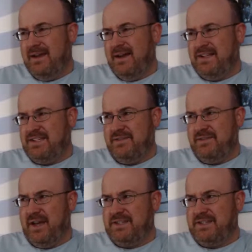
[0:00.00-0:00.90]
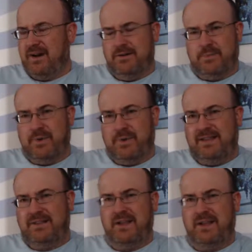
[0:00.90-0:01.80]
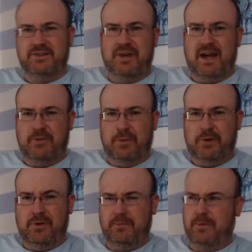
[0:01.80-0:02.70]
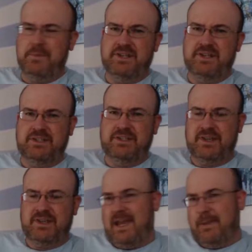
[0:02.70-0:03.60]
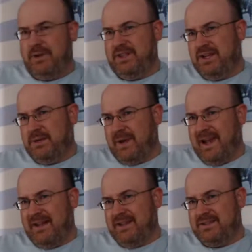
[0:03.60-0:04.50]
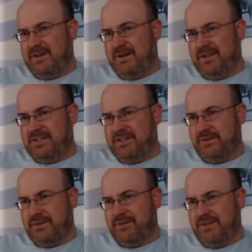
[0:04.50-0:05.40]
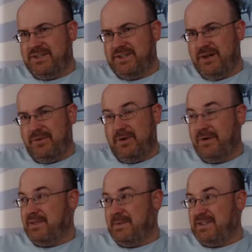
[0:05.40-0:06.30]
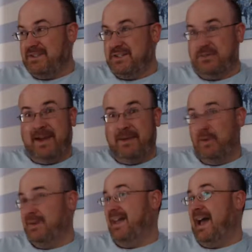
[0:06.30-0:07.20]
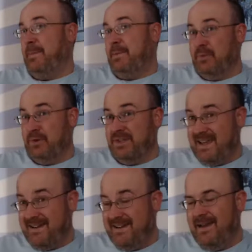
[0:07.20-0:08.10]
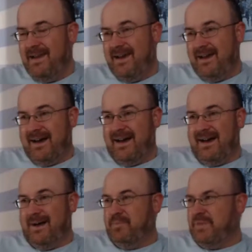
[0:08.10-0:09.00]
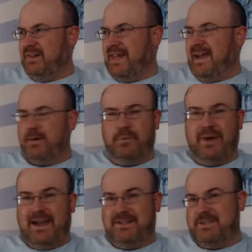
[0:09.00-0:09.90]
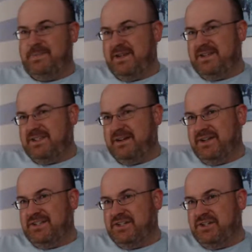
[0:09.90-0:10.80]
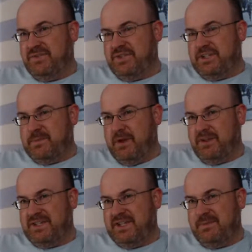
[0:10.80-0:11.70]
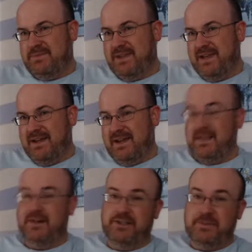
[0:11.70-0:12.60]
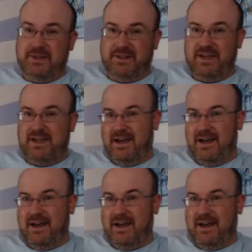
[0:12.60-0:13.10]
Stephen Light's car was practically undrivable, reminiscent of the Camry that he ran at Darlington earlier this year, where they basically just ran one lap and pulled in. Lack of practice being a serious issue for these small teams. And then ultimately